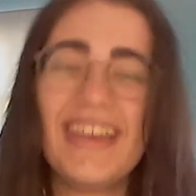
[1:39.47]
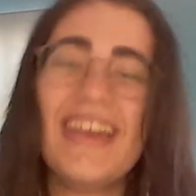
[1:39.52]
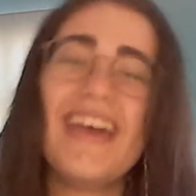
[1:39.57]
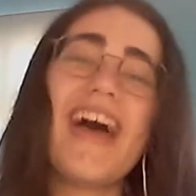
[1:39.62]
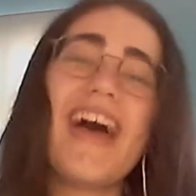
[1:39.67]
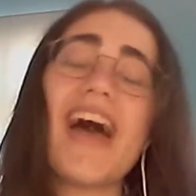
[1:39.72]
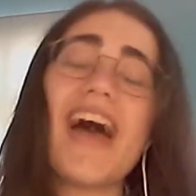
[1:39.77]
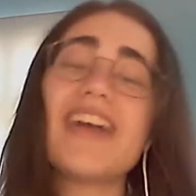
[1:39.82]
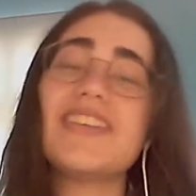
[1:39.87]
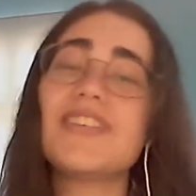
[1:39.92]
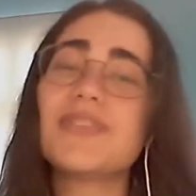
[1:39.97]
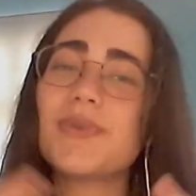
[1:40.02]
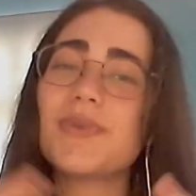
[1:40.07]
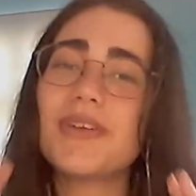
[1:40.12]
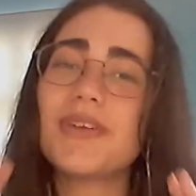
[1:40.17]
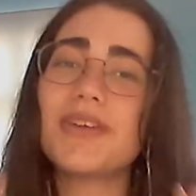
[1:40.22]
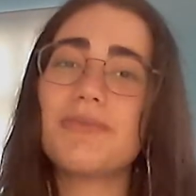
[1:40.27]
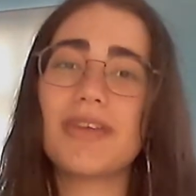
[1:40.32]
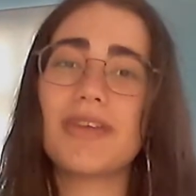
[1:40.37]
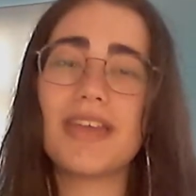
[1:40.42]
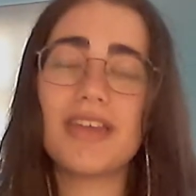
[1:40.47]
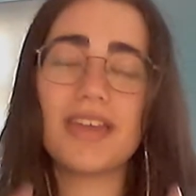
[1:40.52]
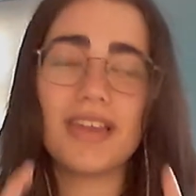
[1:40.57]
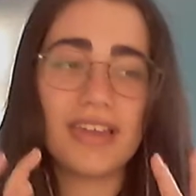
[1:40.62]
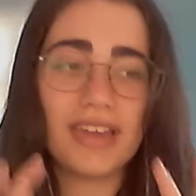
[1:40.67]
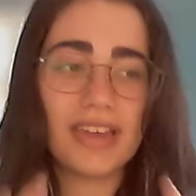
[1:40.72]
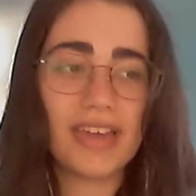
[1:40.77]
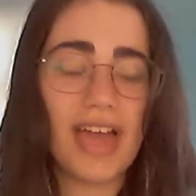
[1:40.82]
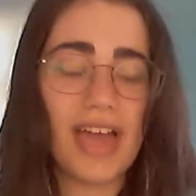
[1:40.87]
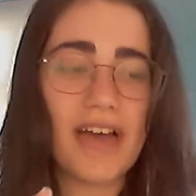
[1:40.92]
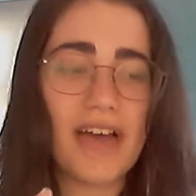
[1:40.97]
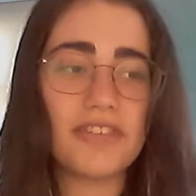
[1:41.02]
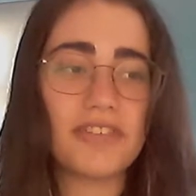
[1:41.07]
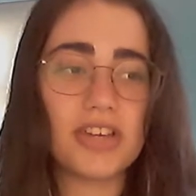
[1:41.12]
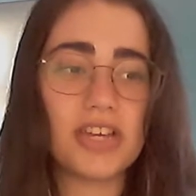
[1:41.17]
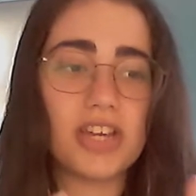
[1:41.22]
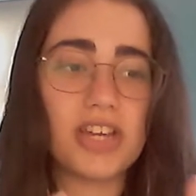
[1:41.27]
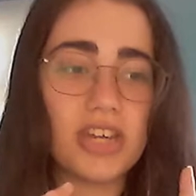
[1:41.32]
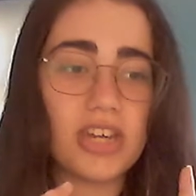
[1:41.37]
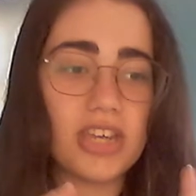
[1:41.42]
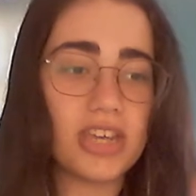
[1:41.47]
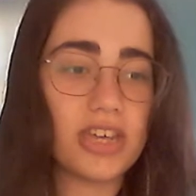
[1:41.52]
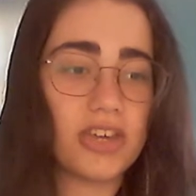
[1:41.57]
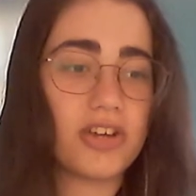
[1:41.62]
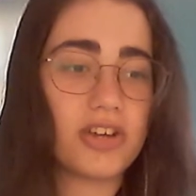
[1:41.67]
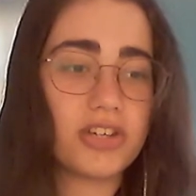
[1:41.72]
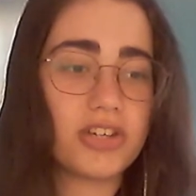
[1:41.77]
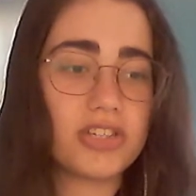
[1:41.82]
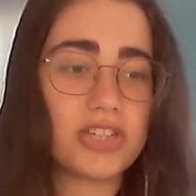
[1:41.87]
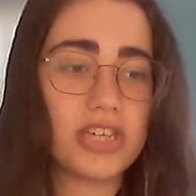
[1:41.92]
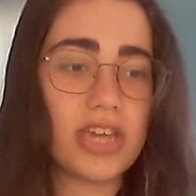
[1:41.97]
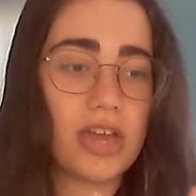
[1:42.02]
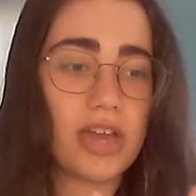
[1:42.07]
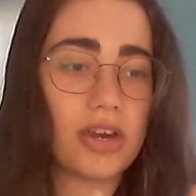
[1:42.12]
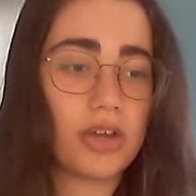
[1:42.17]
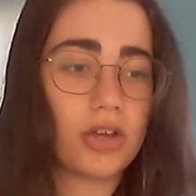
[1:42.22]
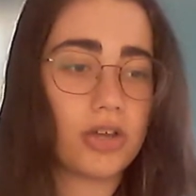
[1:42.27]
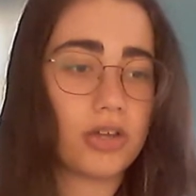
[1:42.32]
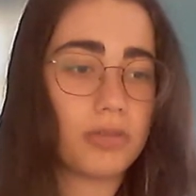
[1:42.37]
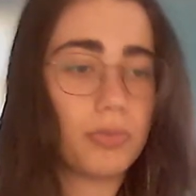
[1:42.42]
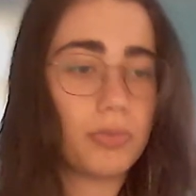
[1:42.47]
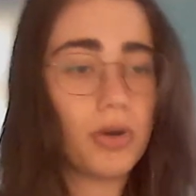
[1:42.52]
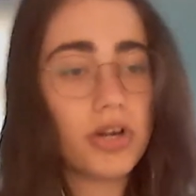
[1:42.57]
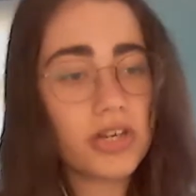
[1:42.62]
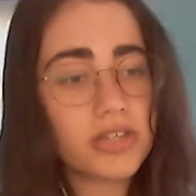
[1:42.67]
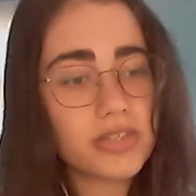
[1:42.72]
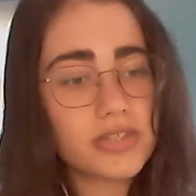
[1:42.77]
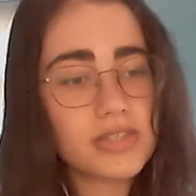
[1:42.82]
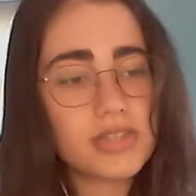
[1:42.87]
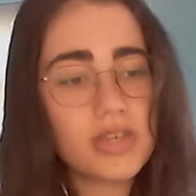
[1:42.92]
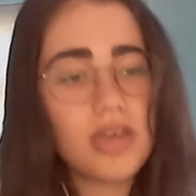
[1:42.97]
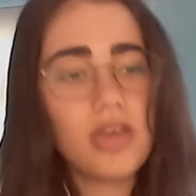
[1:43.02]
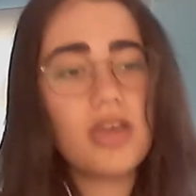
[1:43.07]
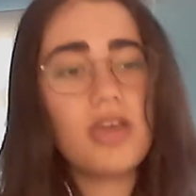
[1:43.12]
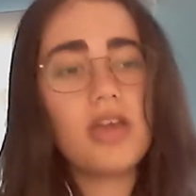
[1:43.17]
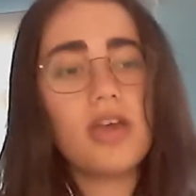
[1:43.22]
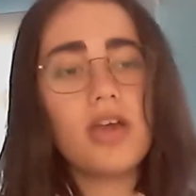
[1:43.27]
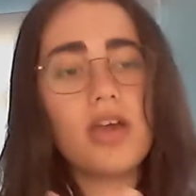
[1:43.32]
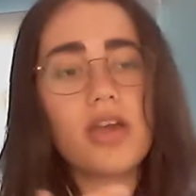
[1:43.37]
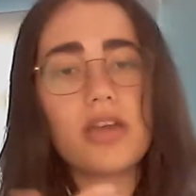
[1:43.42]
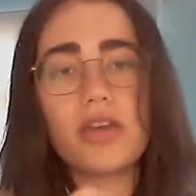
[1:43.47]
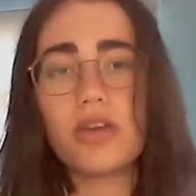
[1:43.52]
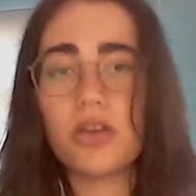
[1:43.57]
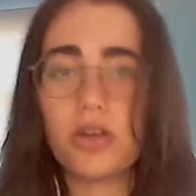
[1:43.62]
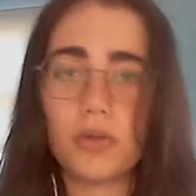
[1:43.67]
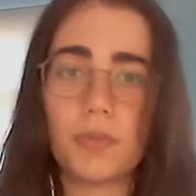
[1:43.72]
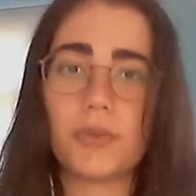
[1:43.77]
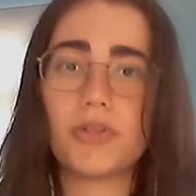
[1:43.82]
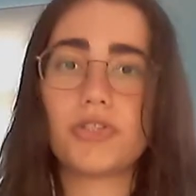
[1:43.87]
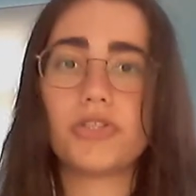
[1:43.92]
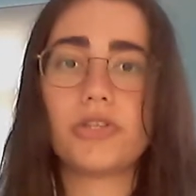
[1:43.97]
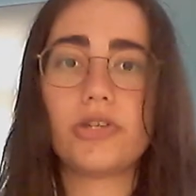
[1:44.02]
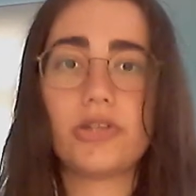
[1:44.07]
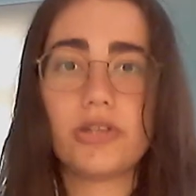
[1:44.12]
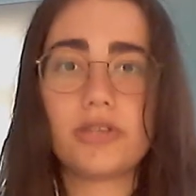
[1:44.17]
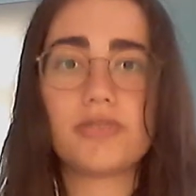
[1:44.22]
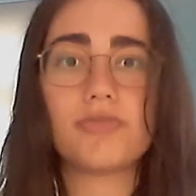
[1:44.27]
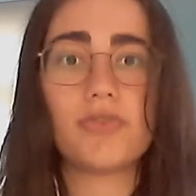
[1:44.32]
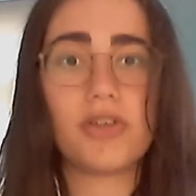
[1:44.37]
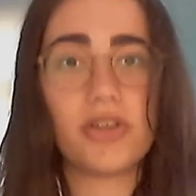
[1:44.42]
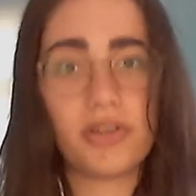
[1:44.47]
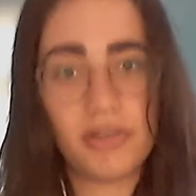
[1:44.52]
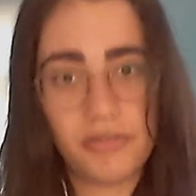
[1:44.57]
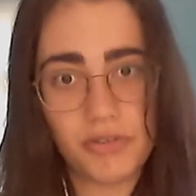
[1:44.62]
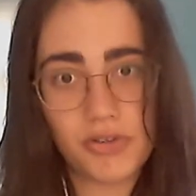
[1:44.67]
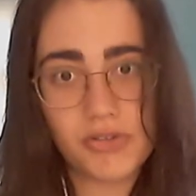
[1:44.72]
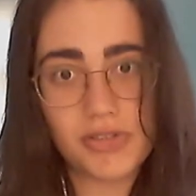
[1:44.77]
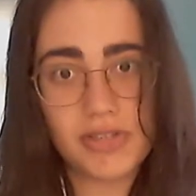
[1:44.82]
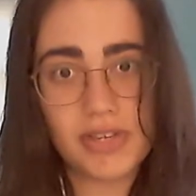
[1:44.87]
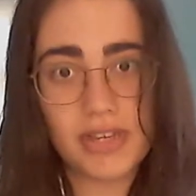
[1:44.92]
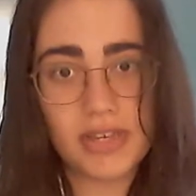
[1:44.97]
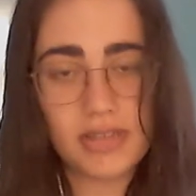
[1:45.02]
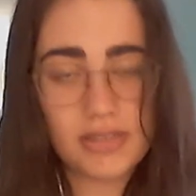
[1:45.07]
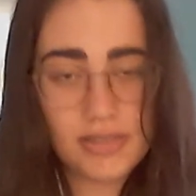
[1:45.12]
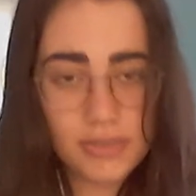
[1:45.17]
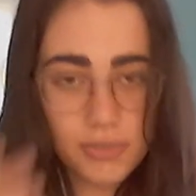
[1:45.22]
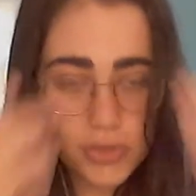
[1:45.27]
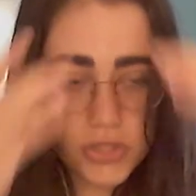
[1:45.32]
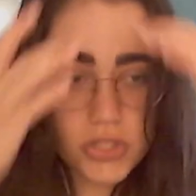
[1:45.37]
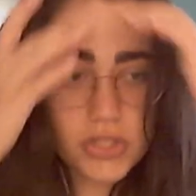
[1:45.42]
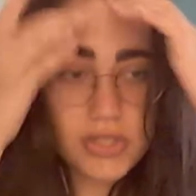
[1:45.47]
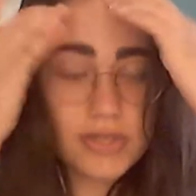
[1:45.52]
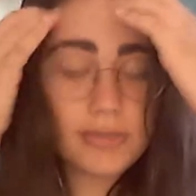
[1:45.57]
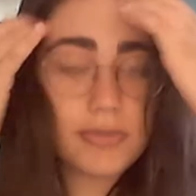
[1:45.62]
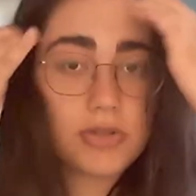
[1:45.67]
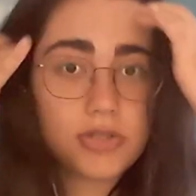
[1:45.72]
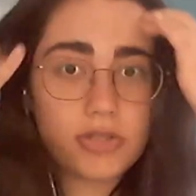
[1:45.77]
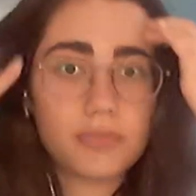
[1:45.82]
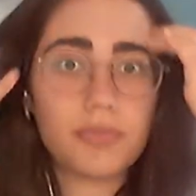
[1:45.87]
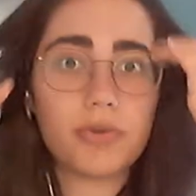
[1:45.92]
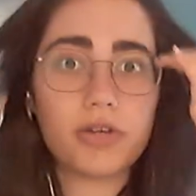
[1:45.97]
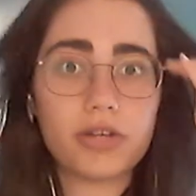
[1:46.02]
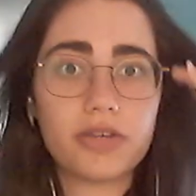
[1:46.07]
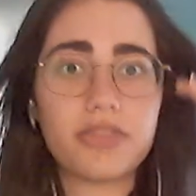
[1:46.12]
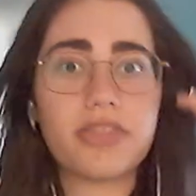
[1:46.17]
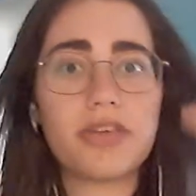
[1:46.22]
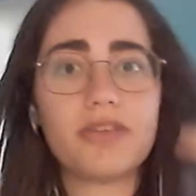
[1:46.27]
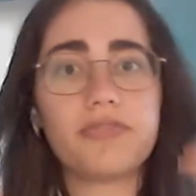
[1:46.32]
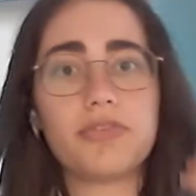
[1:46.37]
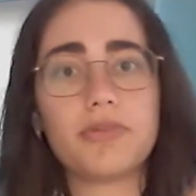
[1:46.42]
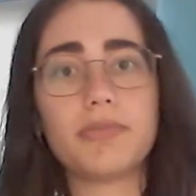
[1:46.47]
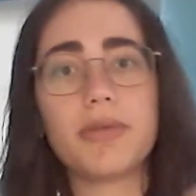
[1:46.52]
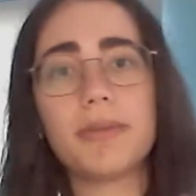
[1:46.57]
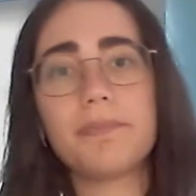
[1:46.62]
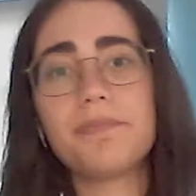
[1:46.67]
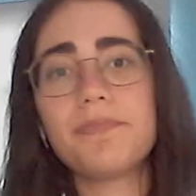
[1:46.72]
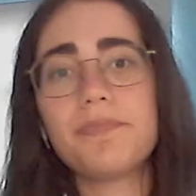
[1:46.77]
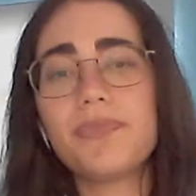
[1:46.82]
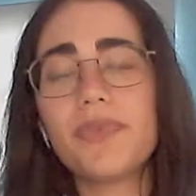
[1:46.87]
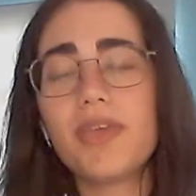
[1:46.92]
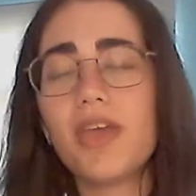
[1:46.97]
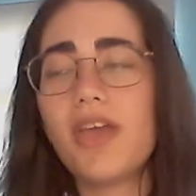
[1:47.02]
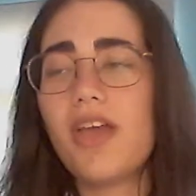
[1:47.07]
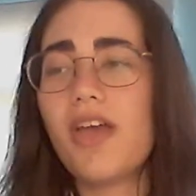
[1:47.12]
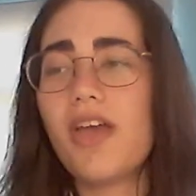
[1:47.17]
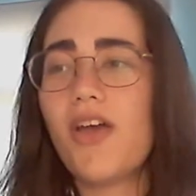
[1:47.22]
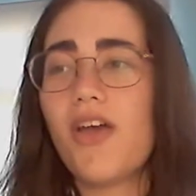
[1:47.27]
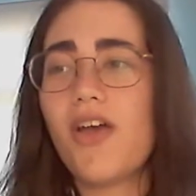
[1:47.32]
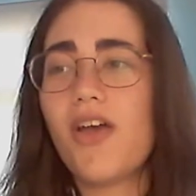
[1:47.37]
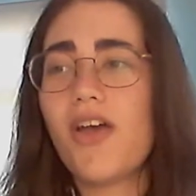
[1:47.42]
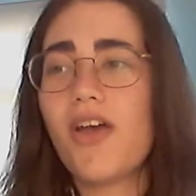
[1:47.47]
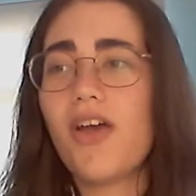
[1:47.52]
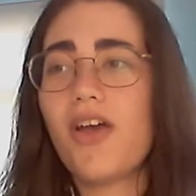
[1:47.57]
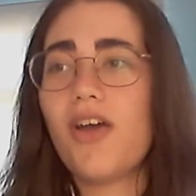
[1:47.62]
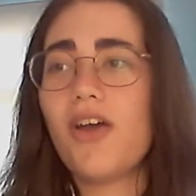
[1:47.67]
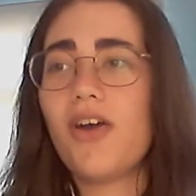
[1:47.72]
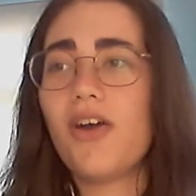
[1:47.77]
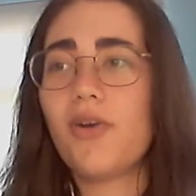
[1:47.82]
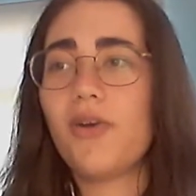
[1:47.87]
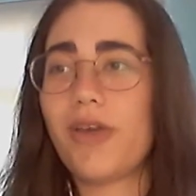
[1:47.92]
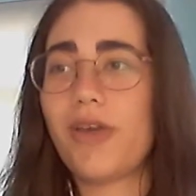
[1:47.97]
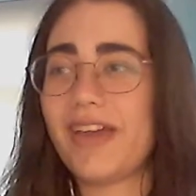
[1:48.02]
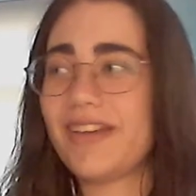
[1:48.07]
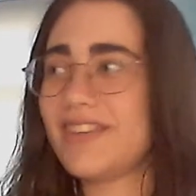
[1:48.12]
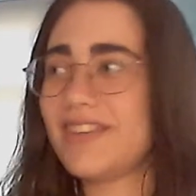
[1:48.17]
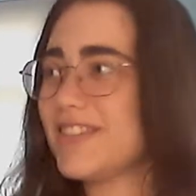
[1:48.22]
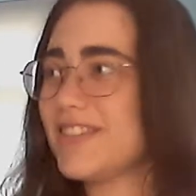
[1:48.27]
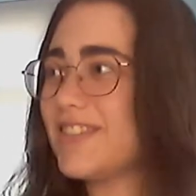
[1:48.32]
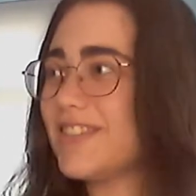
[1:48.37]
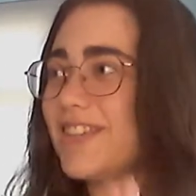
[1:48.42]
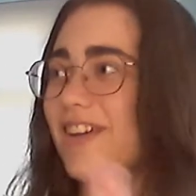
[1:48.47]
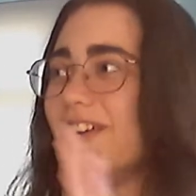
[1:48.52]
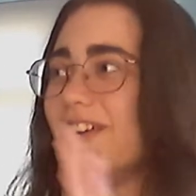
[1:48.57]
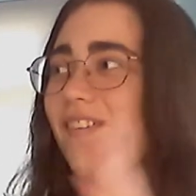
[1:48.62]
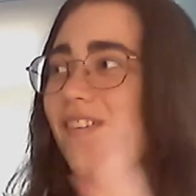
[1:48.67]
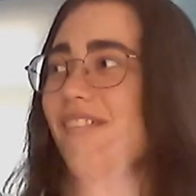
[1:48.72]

I just want to be like have a good year to get good marks and good opportunities for universities, which is the most important thing for me. Okay, so